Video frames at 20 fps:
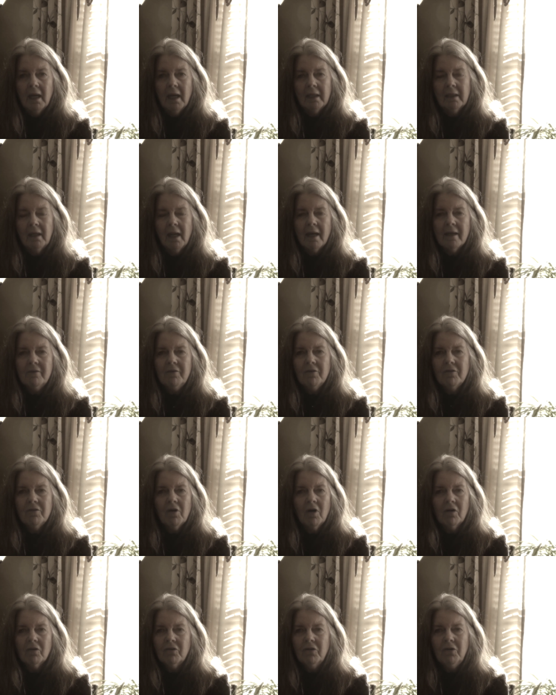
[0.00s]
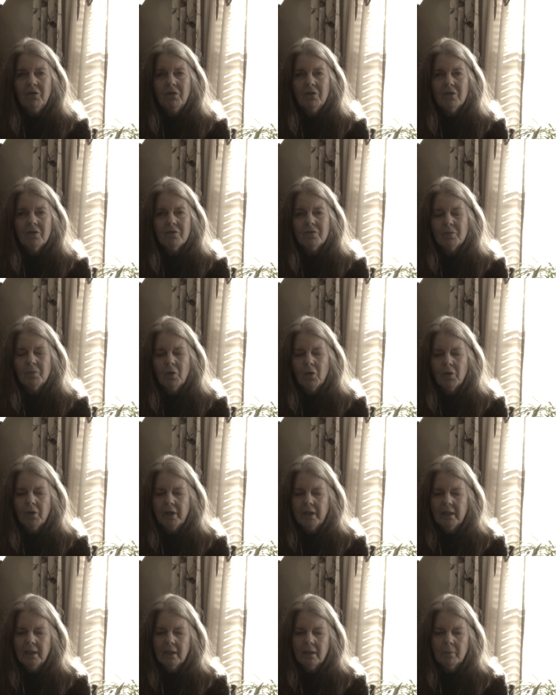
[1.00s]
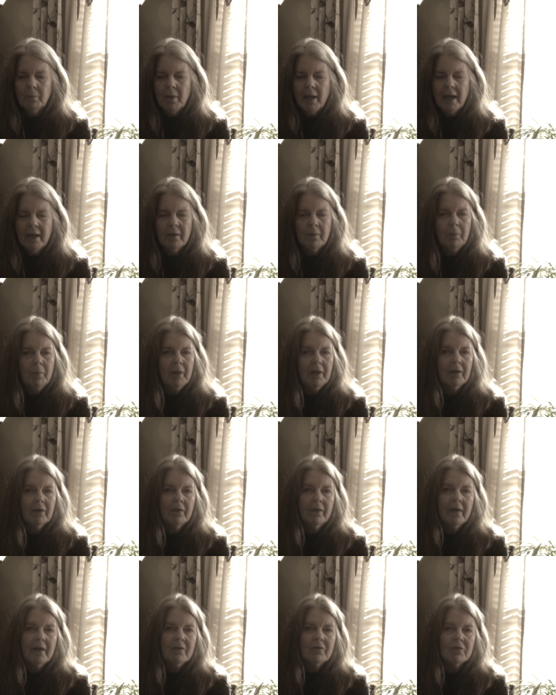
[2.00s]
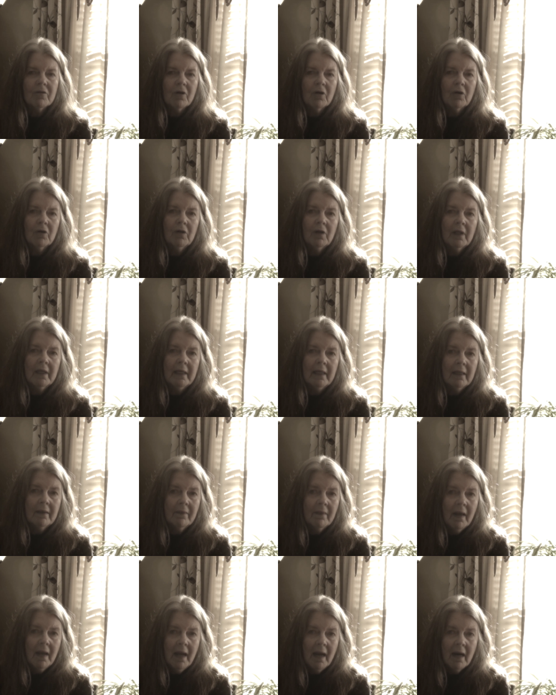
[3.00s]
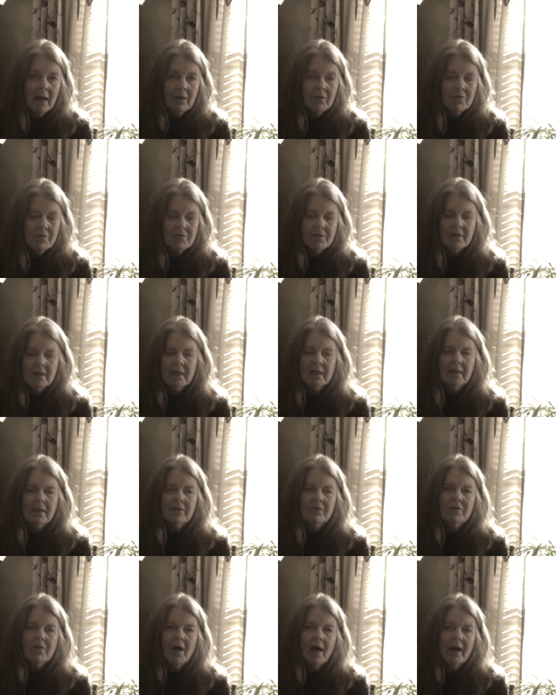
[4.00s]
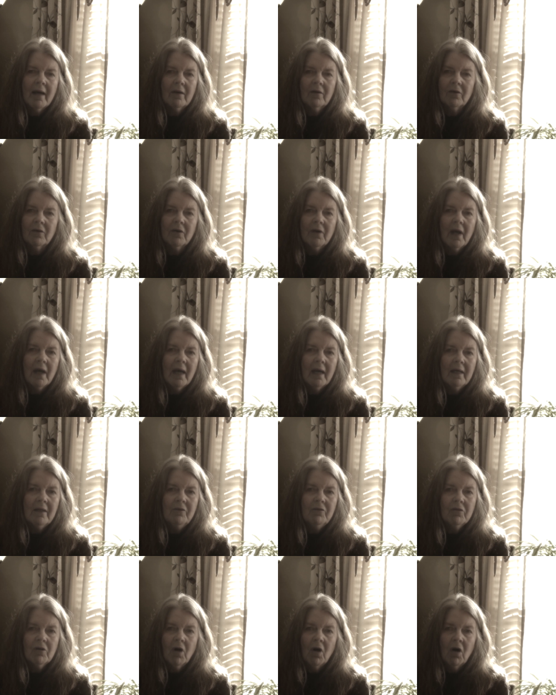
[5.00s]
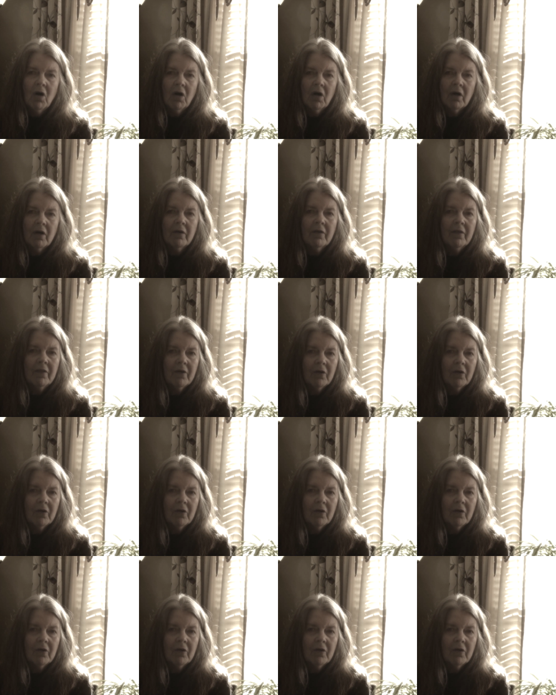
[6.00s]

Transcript: I'd like to talk to you this morning about a bill that's currently in the House titled H.R.